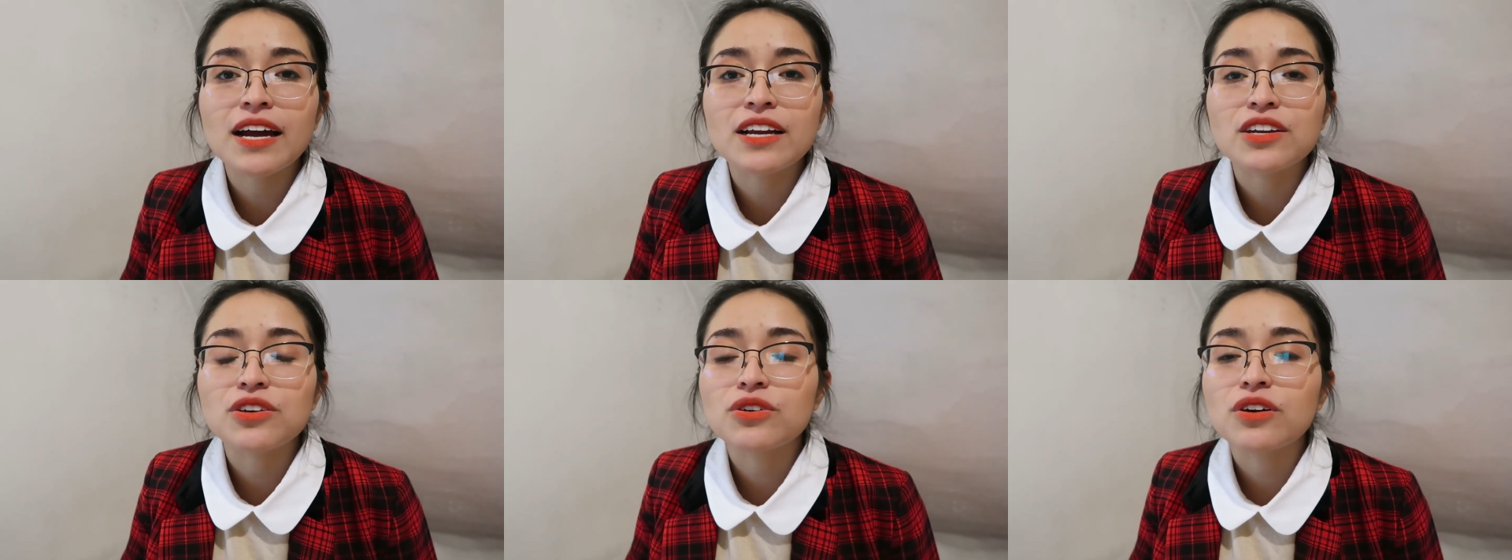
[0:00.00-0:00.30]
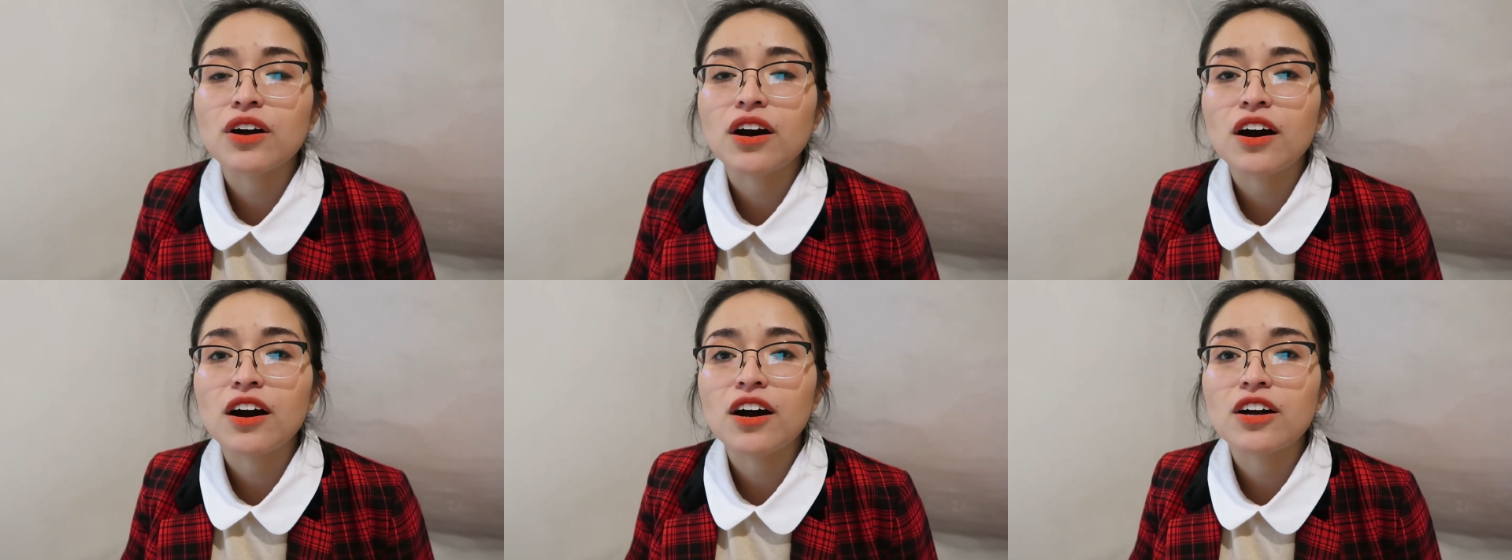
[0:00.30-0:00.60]
and you
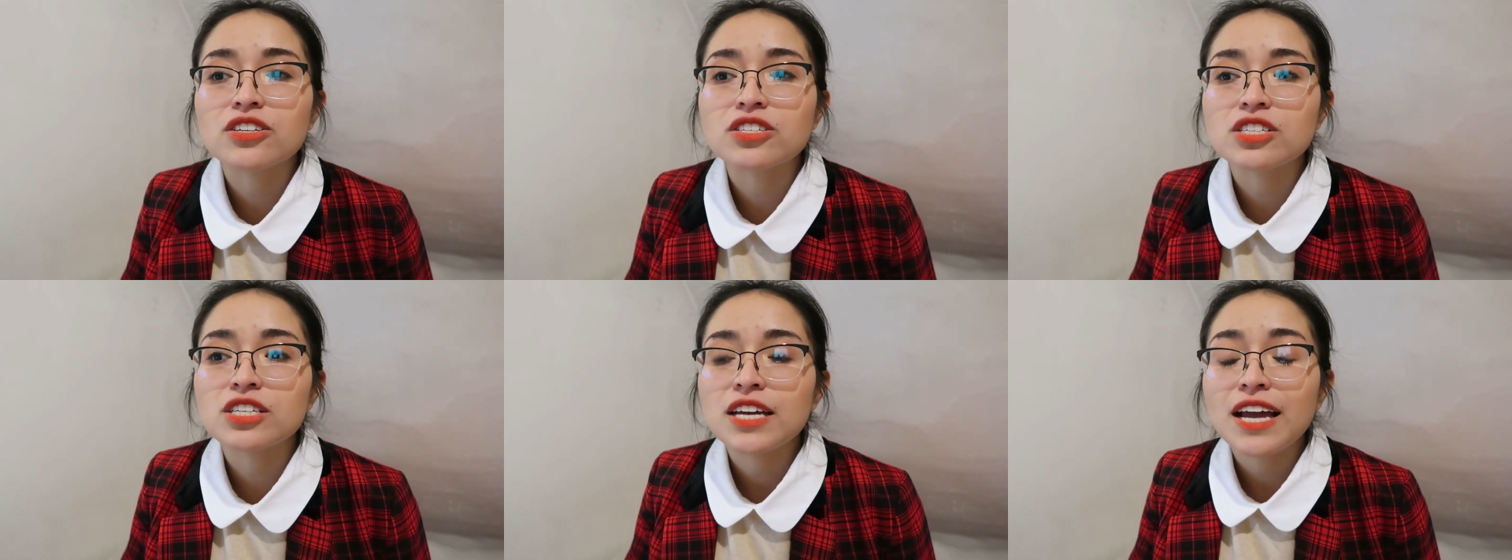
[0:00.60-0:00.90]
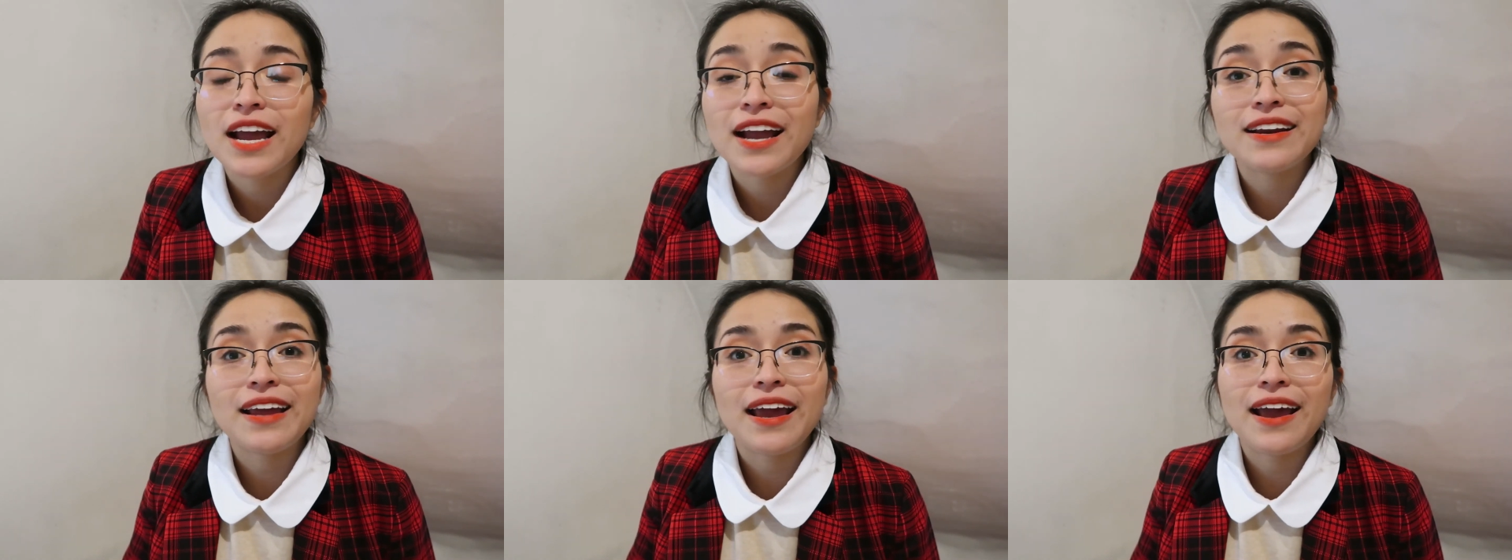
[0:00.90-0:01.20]
got
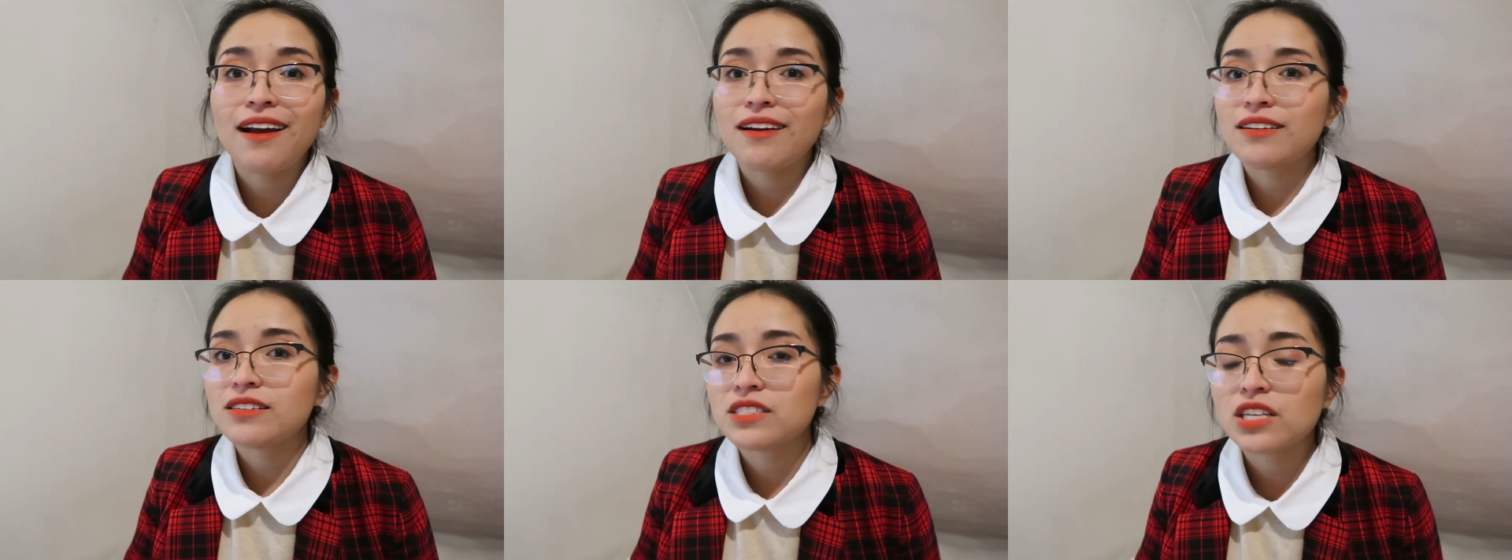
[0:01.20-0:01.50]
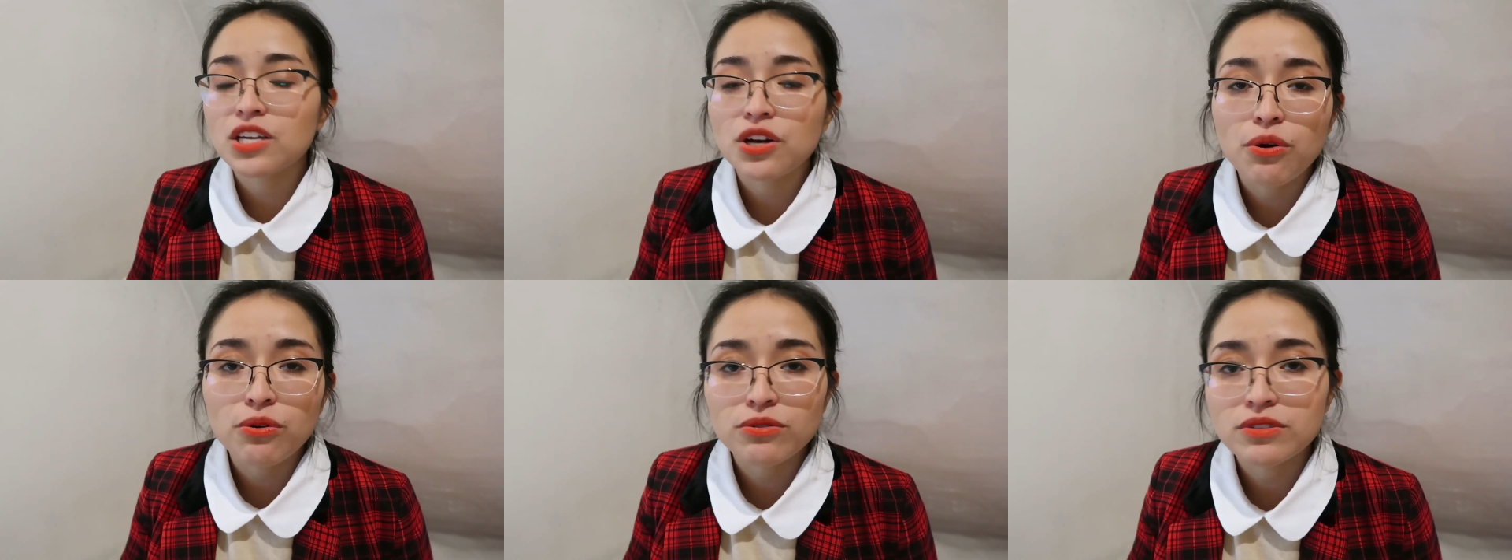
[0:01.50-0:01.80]
an
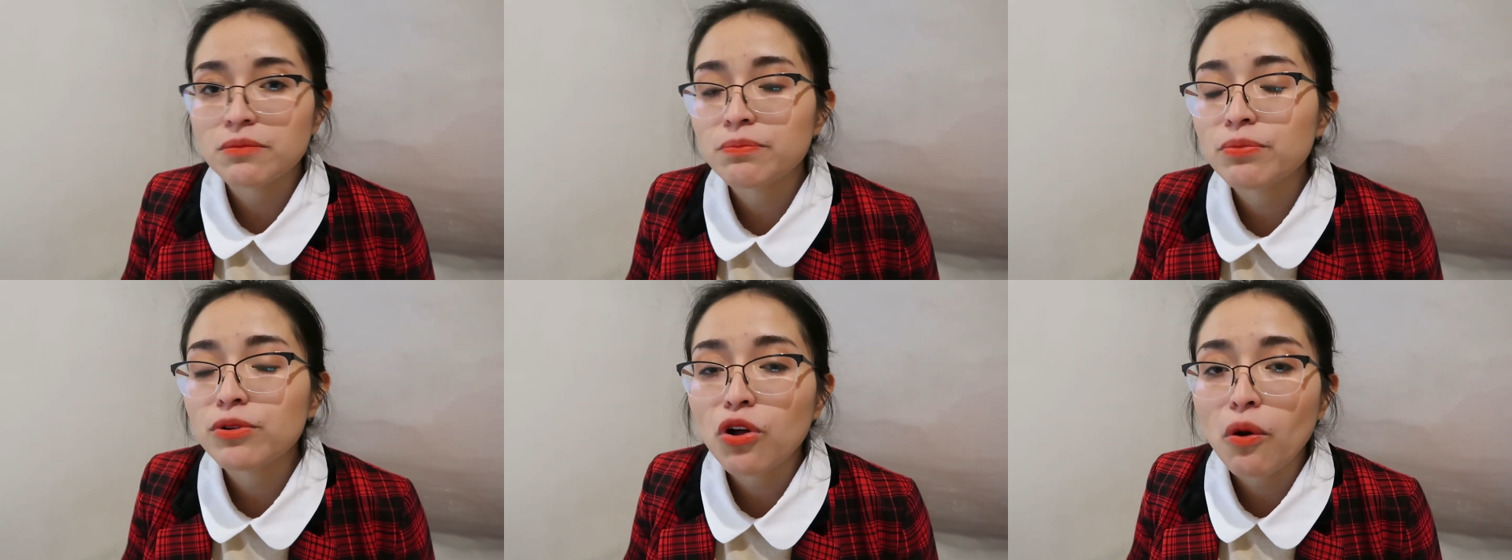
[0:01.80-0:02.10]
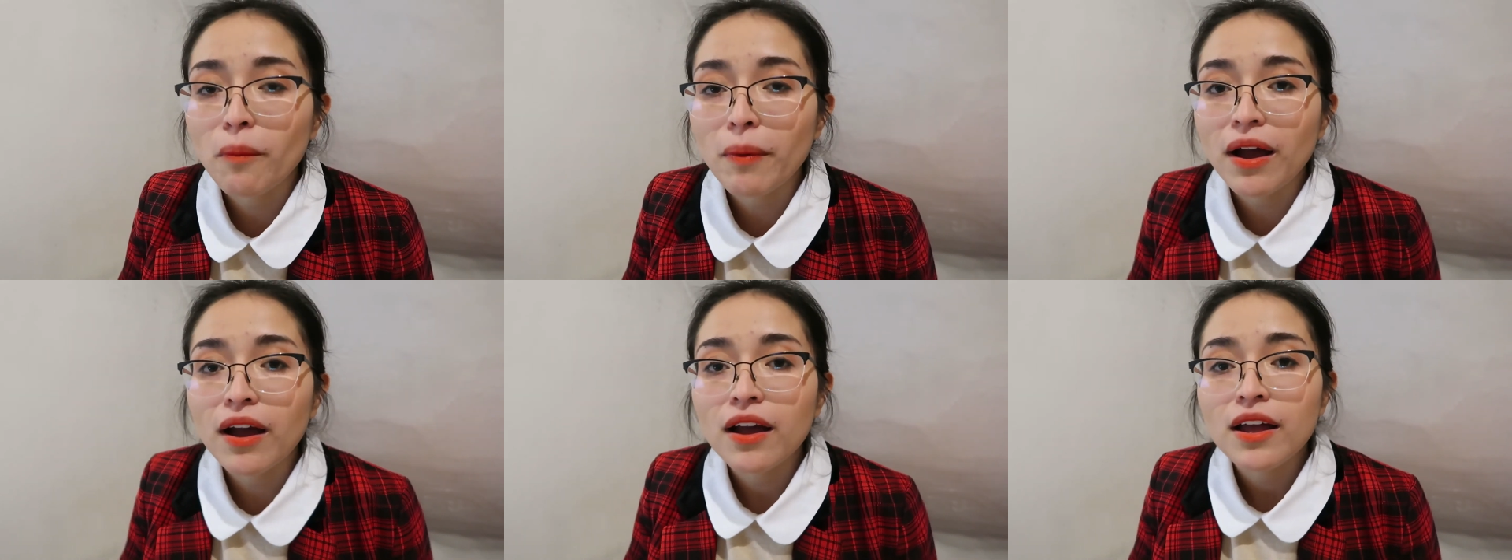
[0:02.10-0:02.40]
SEO
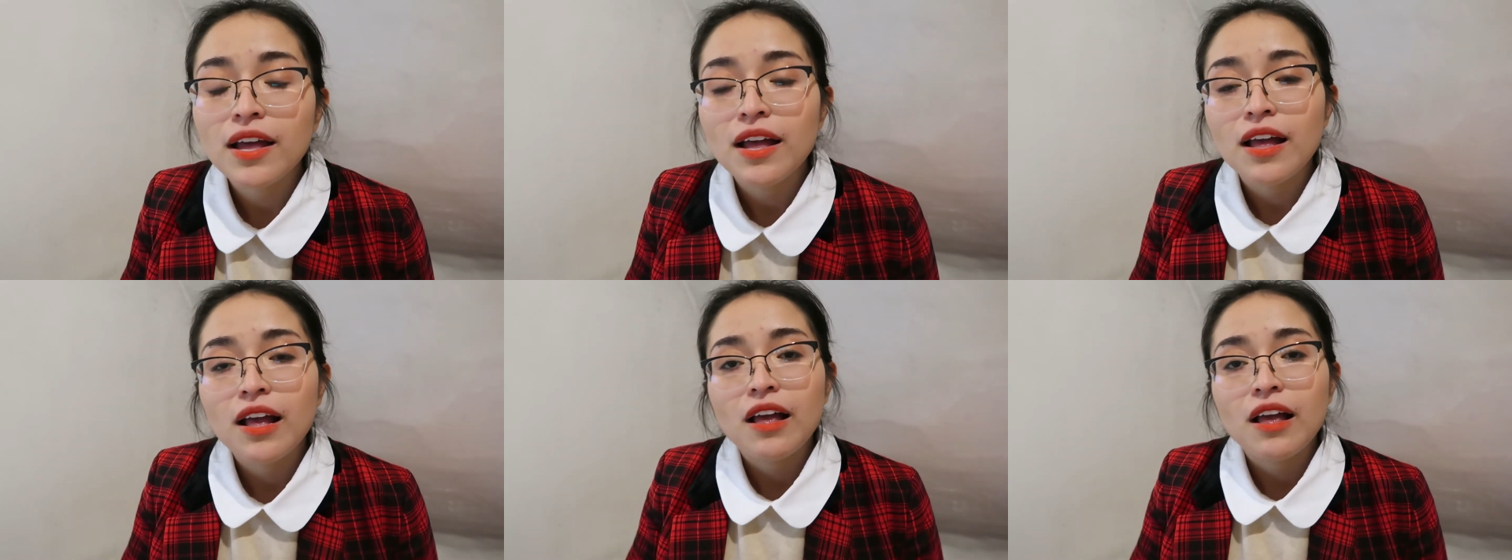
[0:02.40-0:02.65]
diploma,